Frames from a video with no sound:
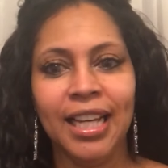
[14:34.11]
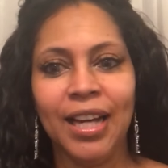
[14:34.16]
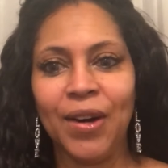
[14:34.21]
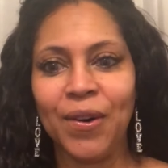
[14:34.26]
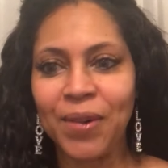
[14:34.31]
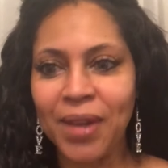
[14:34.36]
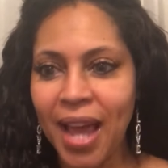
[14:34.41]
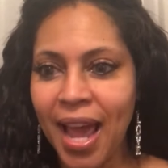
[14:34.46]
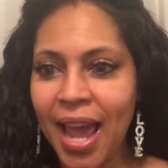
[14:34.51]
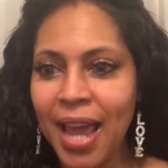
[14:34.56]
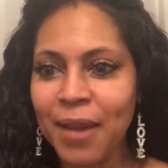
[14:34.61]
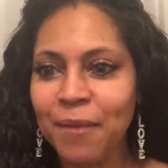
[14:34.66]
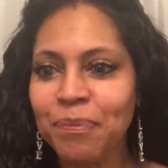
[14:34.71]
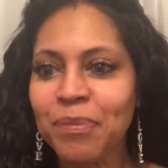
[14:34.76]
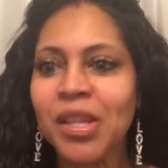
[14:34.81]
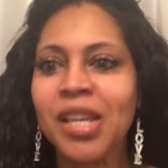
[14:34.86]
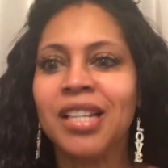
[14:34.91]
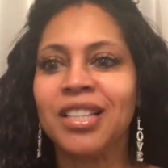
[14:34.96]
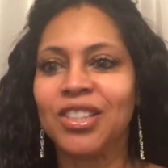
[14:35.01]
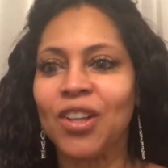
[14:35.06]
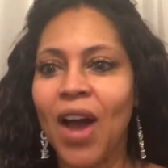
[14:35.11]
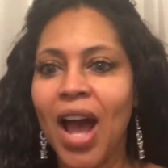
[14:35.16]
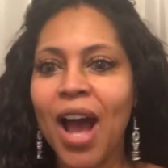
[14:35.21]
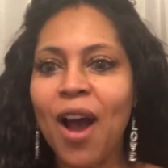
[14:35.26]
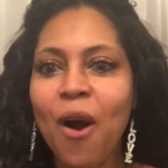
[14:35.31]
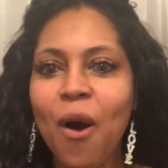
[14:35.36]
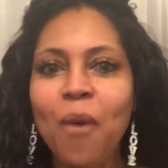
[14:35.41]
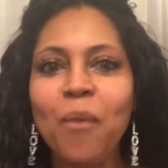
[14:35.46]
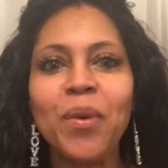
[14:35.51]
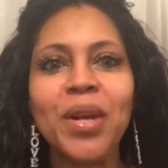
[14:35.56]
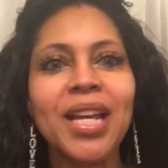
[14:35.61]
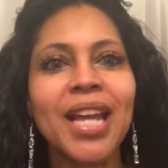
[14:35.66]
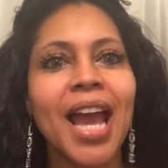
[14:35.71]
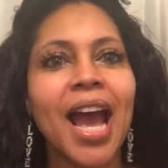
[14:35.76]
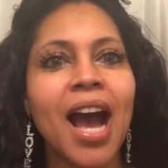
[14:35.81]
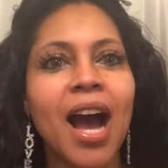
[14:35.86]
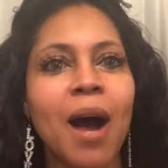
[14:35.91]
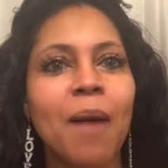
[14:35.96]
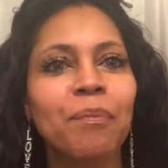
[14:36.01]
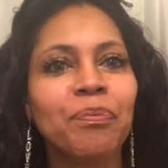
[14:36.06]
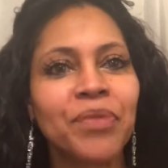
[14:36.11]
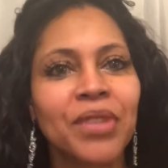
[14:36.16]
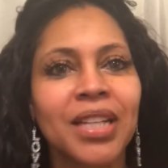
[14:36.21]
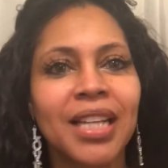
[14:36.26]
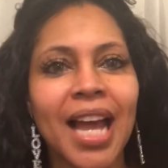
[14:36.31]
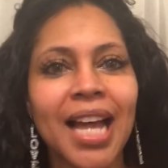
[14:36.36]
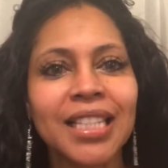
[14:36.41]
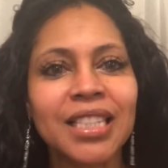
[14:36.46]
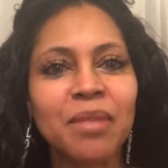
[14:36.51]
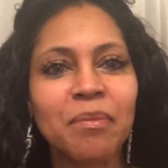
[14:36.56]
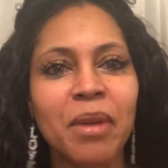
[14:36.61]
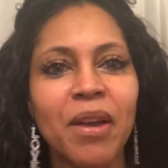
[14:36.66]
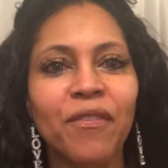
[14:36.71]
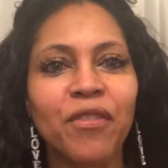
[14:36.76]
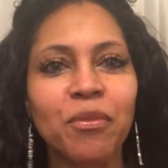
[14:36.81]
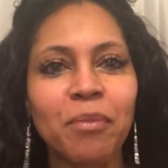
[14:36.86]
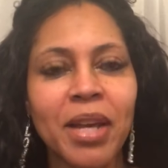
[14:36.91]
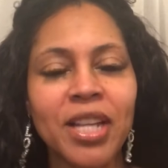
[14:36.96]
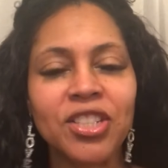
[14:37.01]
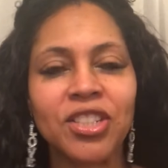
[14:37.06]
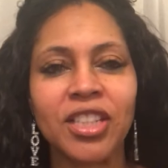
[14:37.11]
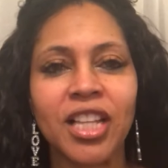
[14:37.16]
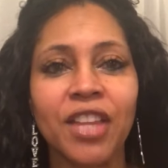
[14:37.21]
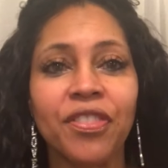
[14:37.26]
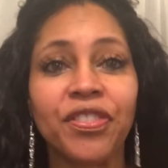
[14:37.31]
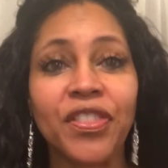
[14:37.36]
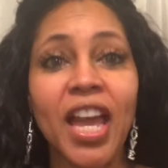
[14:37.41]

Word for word: Okay? So I hope we um, got some information there.